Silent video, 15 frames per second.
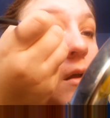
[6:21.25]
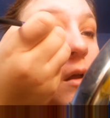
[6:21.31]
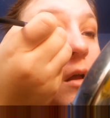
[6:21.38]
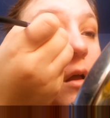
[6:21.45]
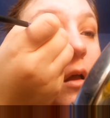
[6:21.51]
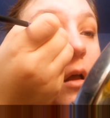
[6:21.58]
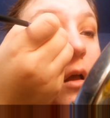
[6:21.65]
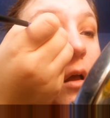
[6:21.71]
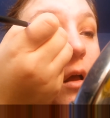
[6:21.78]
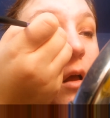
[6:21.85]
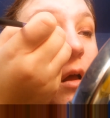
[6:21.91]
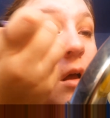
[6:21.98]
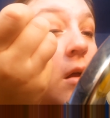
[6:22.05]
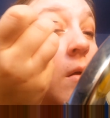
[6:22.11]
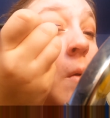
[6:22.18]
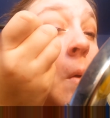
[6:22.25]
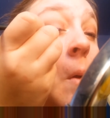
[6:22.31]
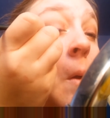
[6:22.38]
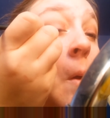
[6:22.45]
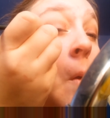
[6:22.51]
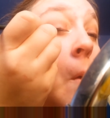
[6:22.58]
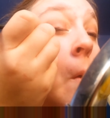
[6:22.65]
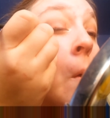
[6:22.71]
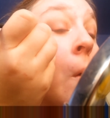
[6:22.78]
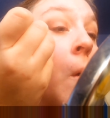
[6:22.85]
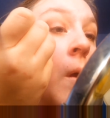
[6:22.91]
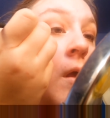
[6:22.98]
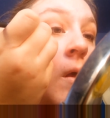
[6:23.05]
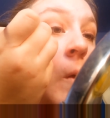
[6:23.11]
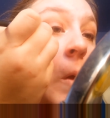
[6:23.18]
it here because my big fat
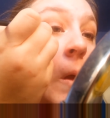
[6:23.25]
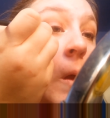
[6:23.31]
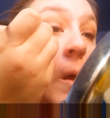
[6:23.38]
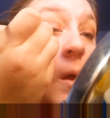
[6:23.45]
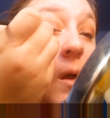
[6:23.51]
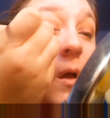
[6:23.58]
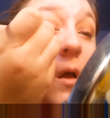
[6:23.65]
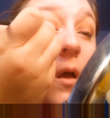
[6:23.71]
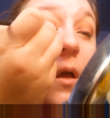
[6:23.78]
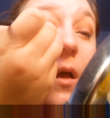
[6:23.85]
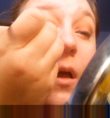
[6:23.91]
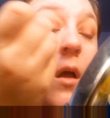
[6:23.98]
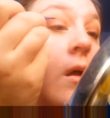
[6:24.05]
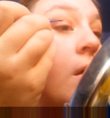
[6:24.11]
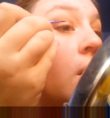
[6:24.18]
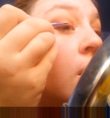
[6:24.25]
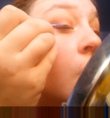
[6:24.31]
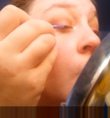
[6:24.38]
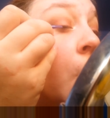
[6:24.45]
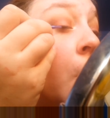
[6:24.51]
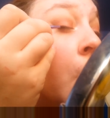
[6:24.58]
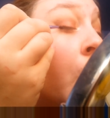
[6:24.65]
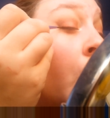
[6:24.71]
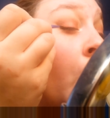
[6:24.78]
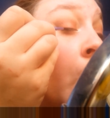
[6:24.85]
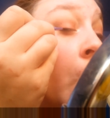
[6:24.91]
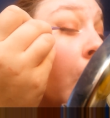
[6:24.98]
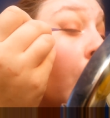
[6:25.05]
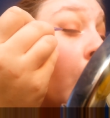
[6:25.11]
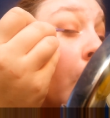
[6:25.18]
hand's in the way, but
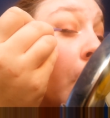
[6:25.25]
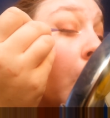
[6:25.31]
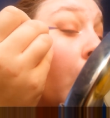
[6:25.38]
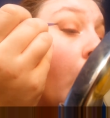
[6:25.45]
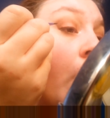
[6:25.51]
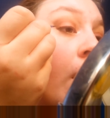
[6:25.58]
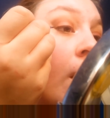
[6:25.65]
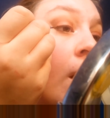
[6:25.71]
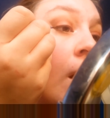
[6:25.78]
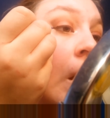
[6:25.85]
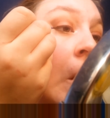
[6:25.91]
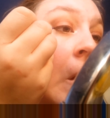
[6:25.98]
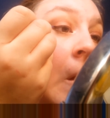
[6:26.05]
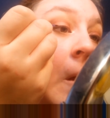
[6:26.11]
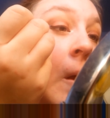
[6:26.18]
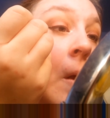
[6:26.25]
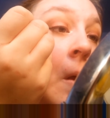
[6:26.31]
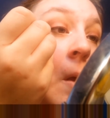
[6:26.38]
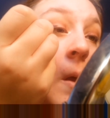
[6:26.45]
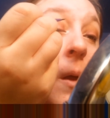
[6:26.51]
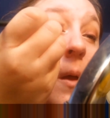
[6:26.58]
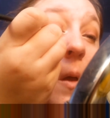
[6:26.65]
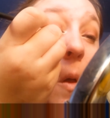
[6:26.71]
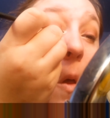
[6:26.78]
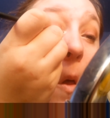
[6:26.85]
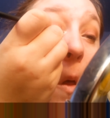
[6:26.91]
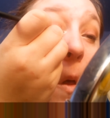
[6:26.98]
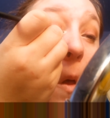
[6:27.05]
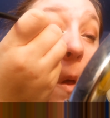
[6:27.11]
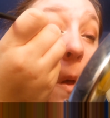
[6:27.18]
that's all I do. I
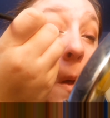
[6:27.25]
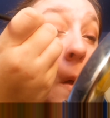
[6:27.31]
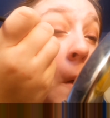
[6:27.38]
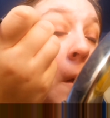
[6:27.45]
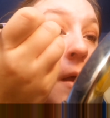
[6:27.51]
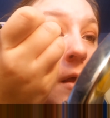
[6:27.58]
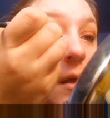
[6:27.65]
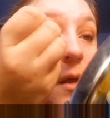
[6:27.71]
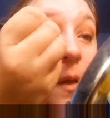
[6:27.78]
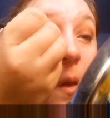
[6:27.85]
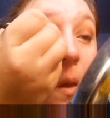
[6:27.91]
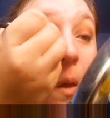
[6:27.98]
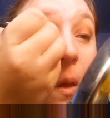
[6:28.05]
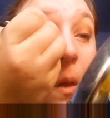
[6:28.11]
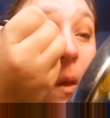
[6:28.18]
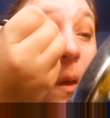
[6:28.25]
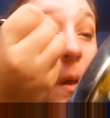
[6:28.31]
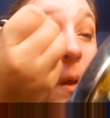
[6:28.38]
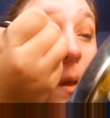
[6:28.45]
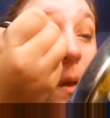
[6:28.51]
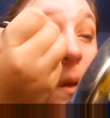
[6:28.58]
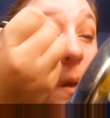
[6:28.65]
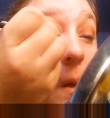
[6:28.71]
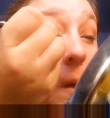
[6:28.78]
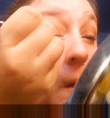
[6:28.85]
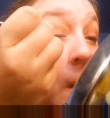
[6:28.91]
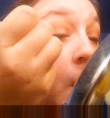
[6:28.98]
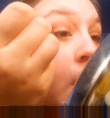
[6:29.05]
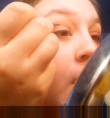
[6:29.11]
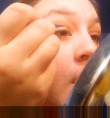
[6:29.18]
don't wing it out at all
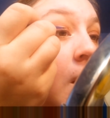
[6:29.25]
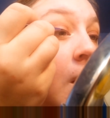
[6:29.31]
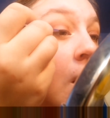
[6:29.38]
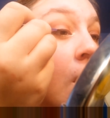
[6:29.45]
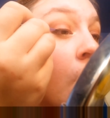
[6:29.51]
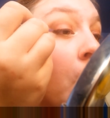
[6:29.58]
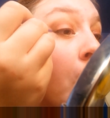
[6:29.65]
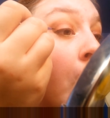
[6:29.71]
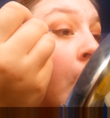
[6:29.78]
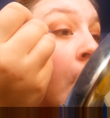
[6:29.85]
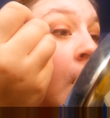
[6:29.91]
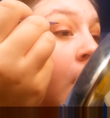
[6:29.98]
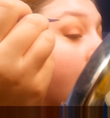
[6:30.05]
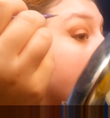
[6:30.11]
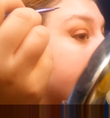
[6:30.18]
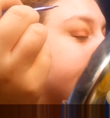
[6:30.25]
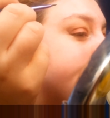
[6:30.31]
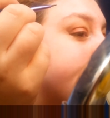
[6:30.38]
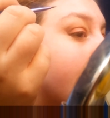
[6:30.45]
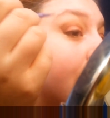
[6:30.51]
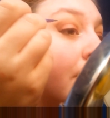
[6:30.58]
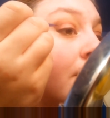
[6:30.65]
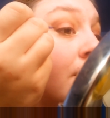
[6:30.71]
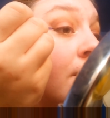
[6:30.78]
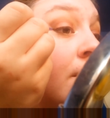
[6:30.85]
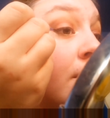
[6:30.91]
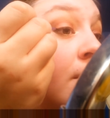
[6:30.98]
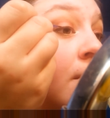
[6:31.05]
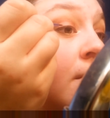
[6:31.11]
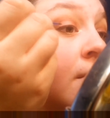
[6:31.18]
because I don't do very well at
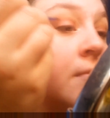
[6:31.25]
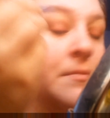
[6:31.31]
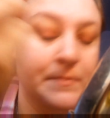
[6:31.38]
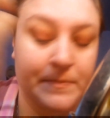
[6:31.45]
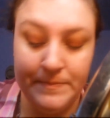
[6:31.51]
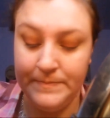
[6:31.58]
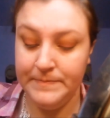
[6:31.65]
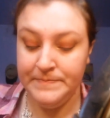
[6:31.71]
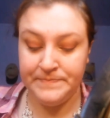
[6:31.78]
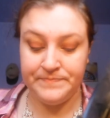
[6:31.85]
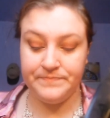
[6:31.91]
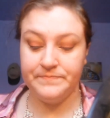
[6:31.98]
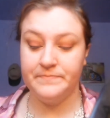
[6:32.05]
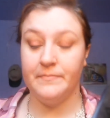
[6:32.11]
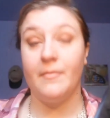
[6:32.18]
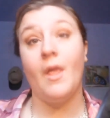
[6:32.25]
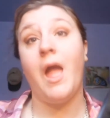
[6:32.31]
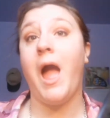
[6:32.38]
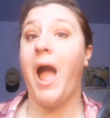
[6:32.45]
winging out my liner.